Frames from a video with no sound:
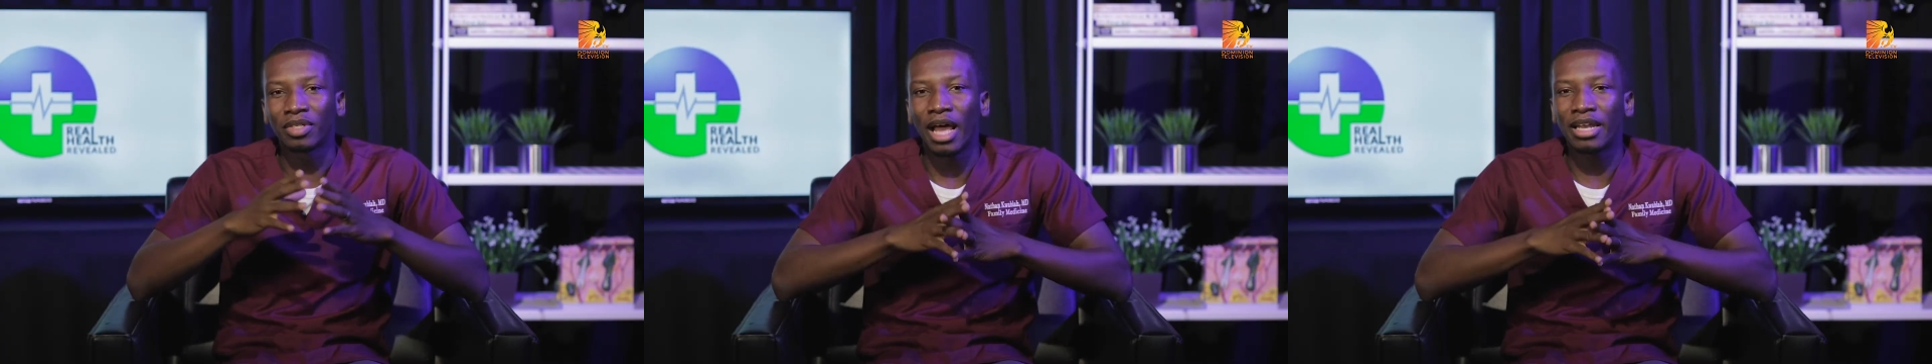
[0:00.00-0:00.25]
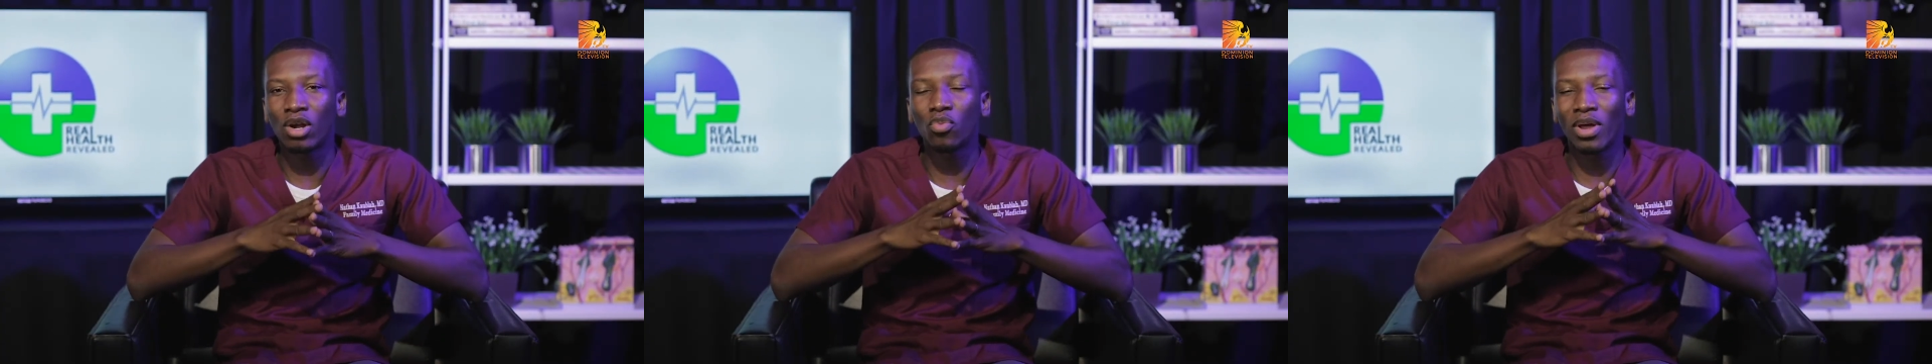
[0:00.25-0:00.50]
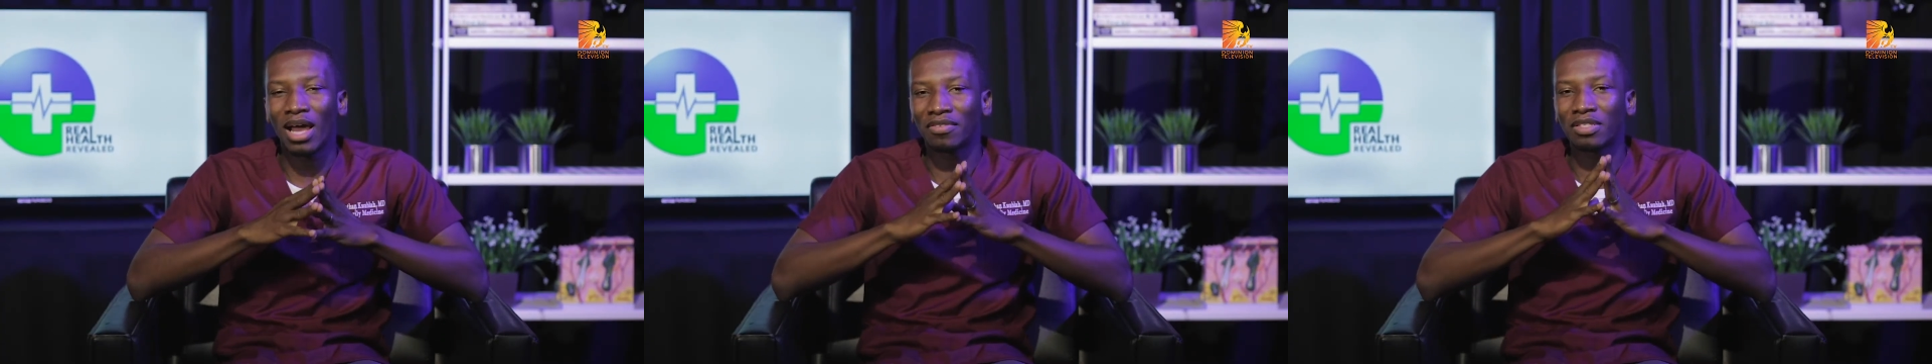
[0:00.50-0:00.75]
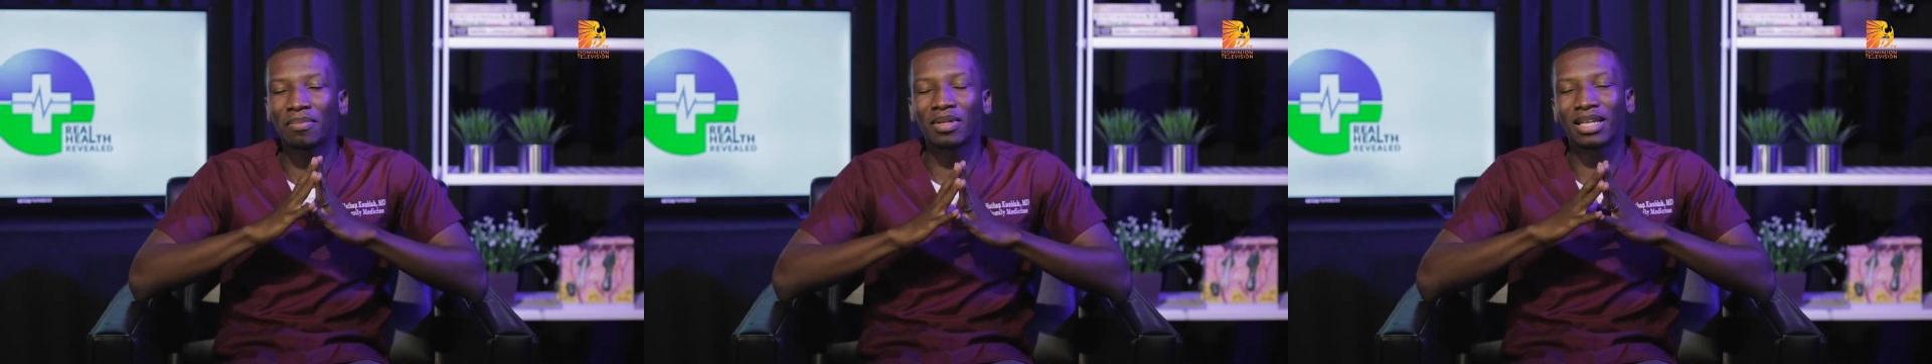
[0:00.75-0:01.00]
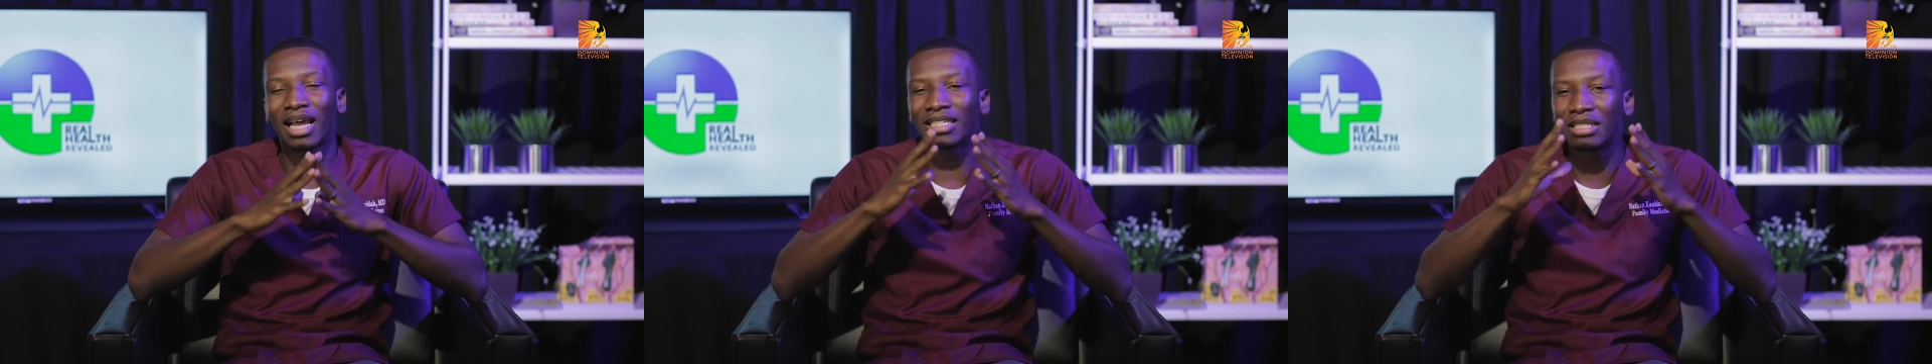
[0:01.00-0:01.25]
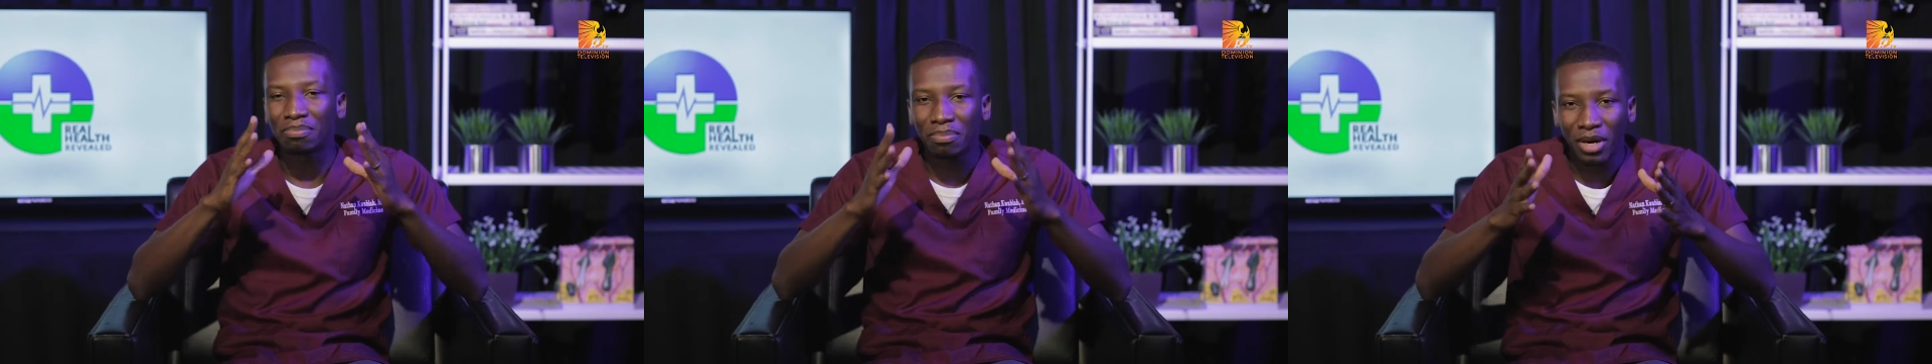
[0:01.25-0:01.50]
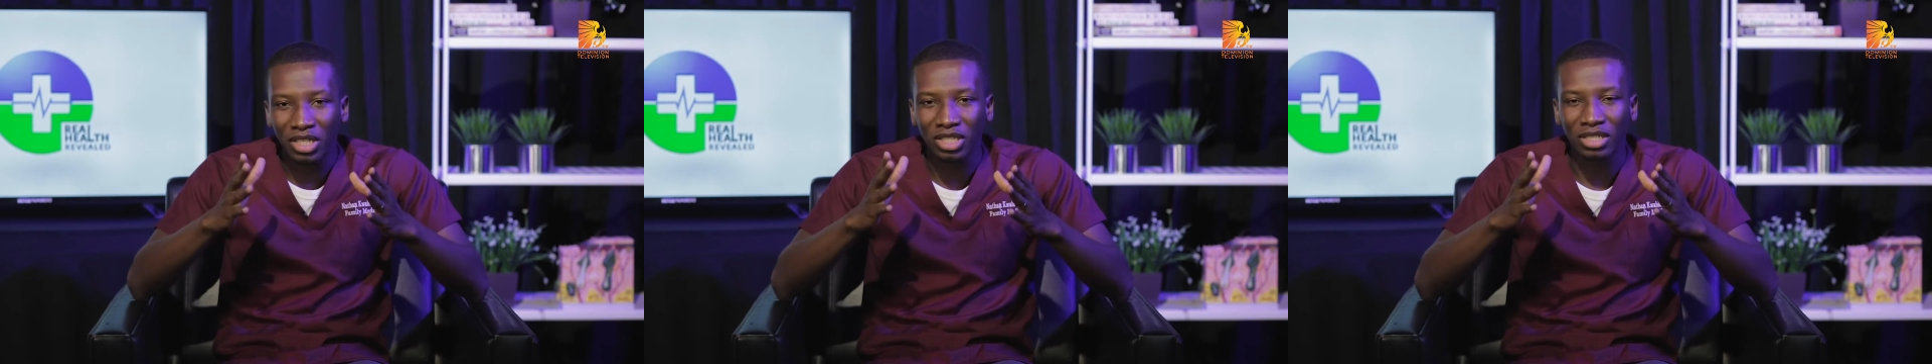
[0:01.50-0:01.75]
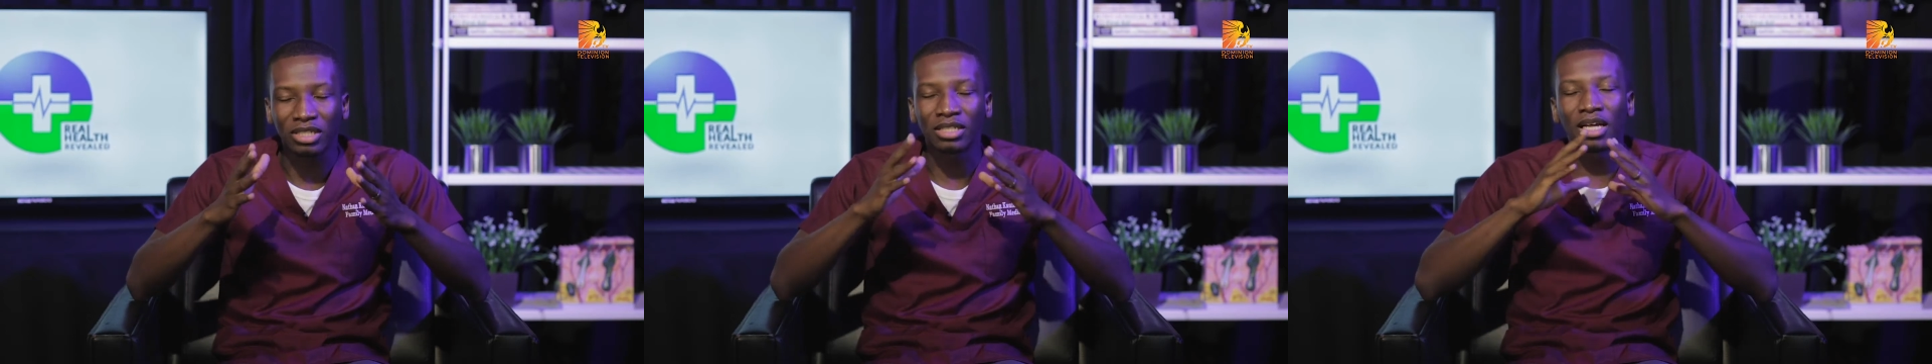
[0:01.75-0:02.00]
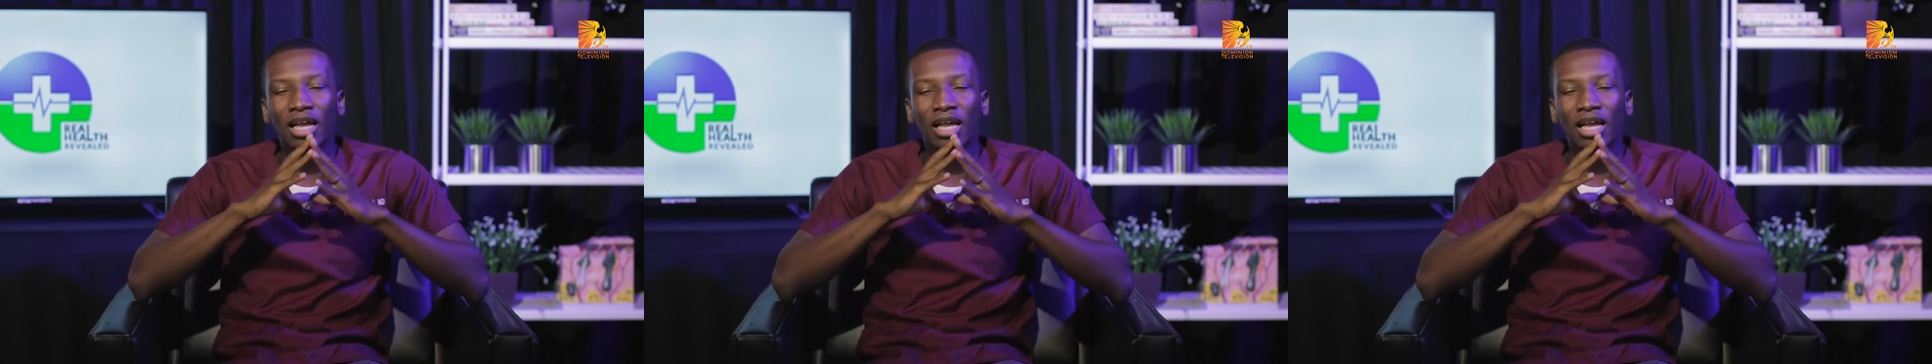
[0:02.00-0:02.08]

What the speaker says: And then we have something like depression,